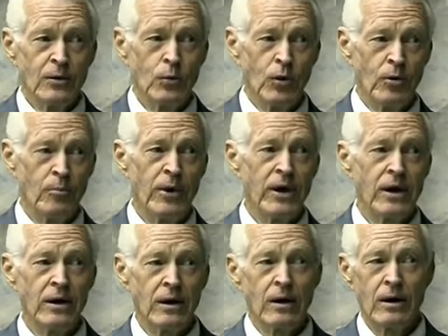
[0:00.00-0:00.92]
would
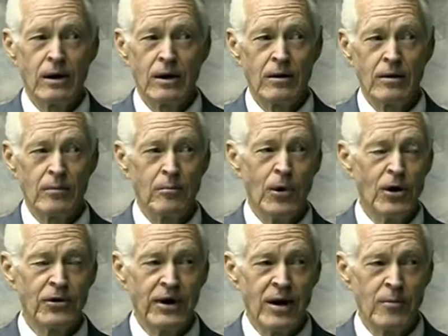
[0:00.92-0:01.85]
be
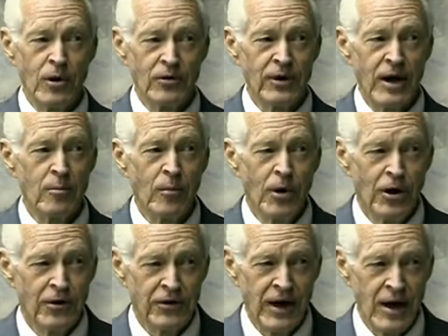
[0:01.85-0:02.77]

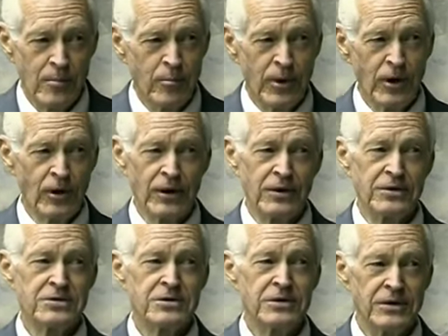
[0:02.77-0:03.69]

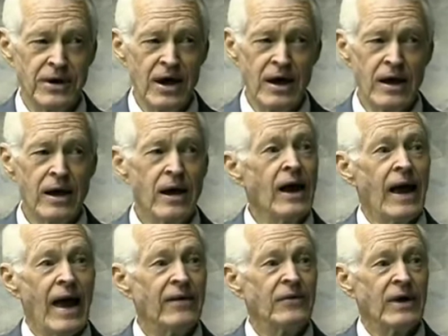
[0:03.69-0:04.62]
multi-billions today,
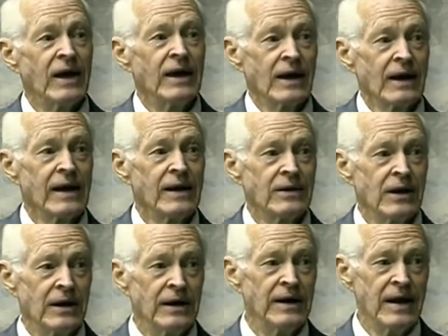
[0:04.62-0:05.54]
and the
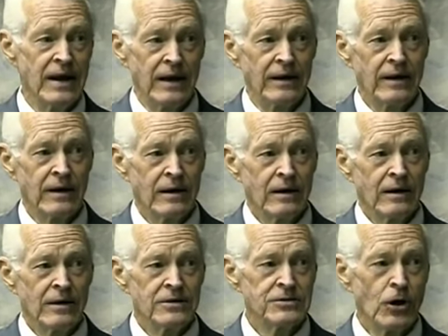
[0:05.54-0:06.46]
elite did it.
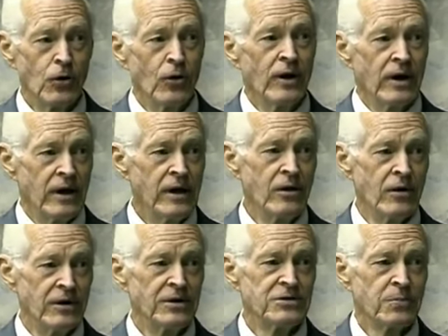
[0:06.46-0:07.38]
So
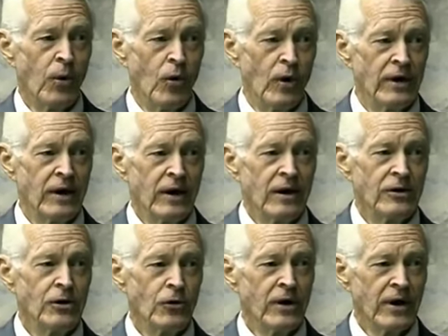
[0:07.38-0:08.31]
here at this point,
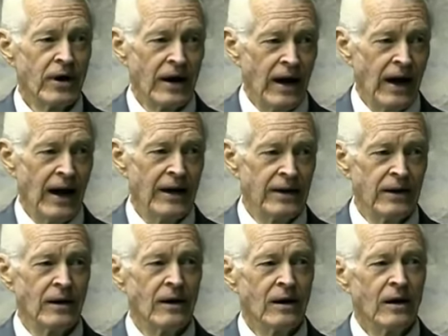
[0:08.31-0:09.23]
you'll get an
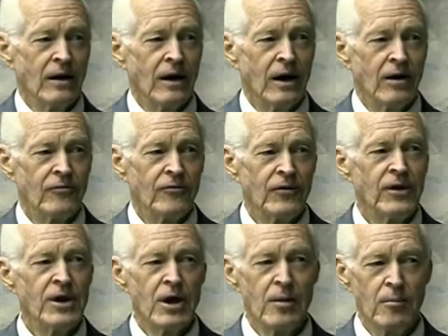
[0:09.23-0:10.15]
idea of
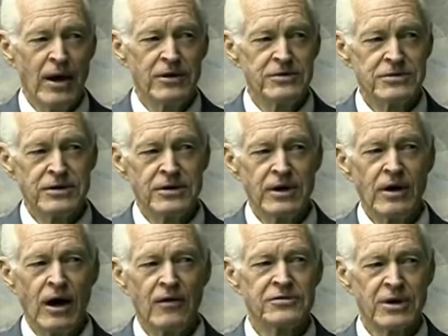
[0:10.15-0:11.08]
the immensity
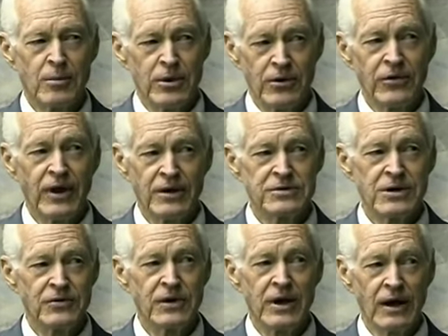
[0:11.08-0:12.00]
of some of the things
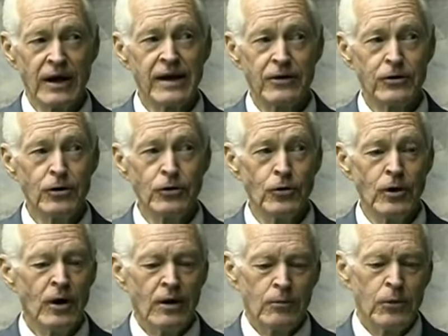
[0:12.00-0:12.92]
that the elite do.
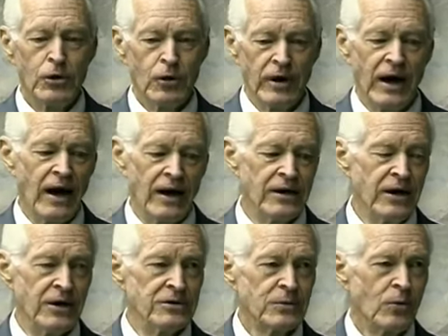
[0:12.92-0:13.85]
You and I,
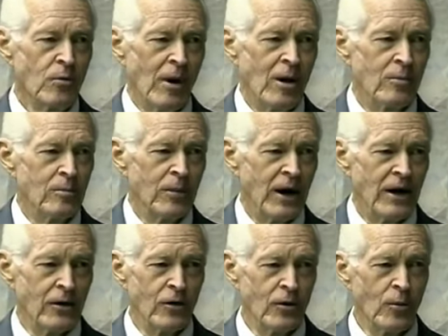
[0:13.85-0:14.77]
yes, we might
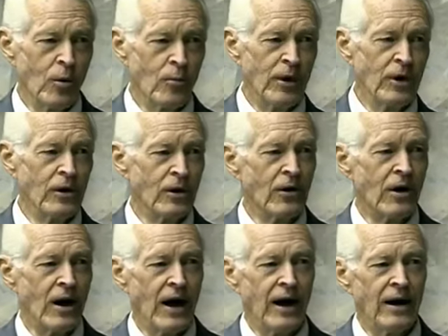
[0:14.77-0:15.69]
buy an automobile or
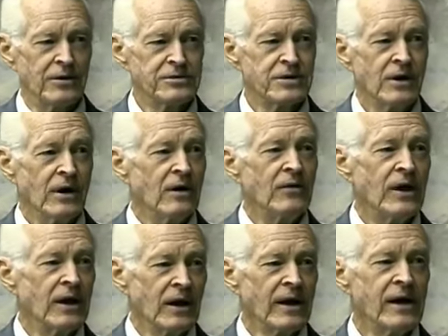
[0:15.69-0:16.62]
a house.
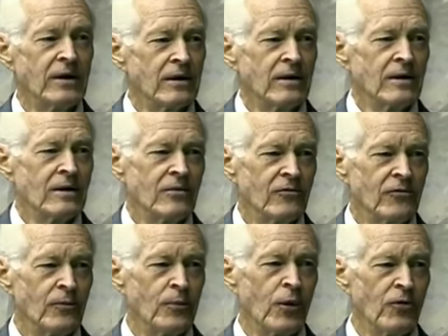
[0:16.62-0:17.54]
The elite
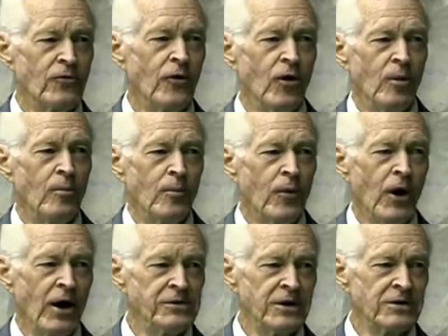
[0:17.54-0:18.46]
perform
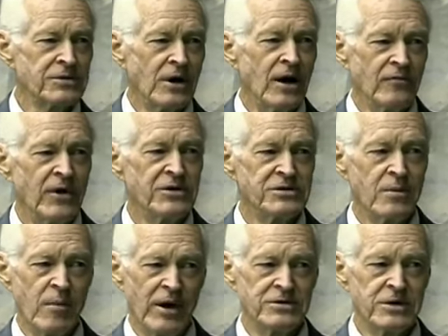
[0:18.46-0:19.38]
projects of this
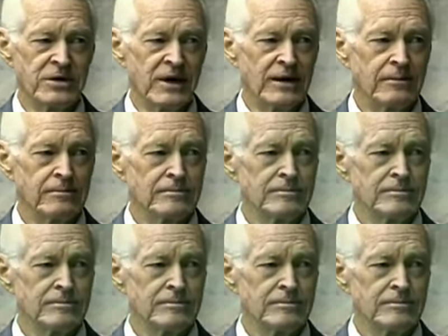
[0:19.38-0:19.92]
immensity.